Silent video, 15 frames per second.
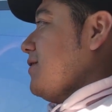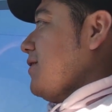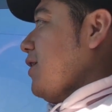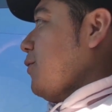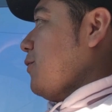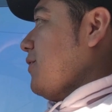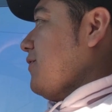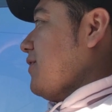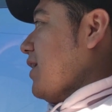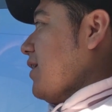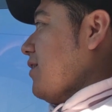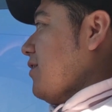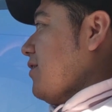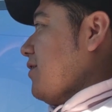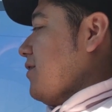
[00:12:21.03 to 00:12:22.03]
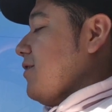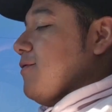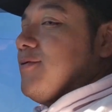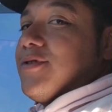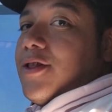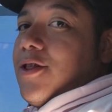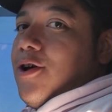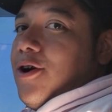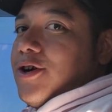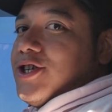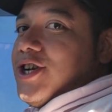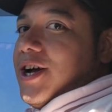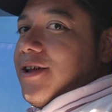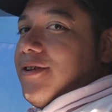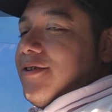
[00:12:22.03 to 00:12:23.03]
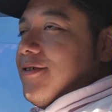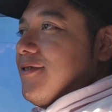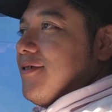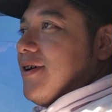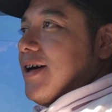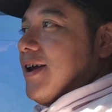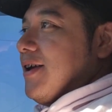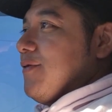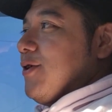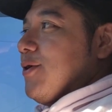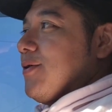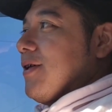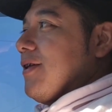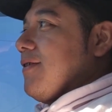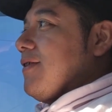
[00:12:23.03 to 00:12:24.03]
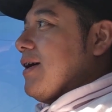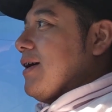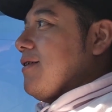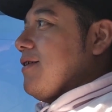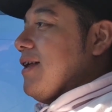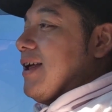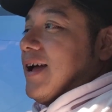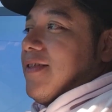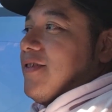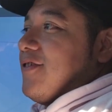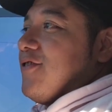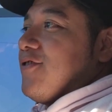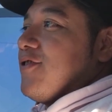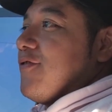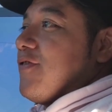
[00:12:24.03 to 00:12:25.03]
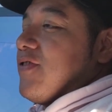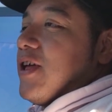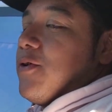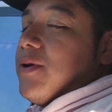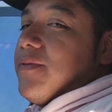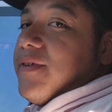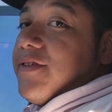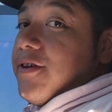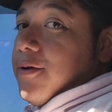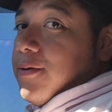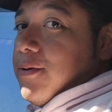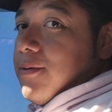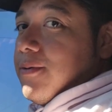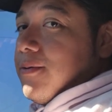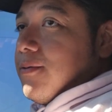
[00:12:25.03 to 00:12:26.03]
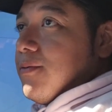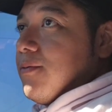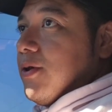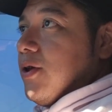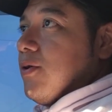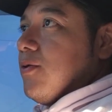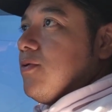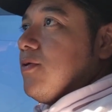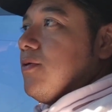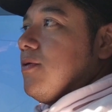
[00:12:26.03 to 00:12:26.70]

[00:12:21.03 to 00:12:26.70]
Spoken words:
it was a long shot. I didn't even know that. And again, this is stuff that they don't even tell you when you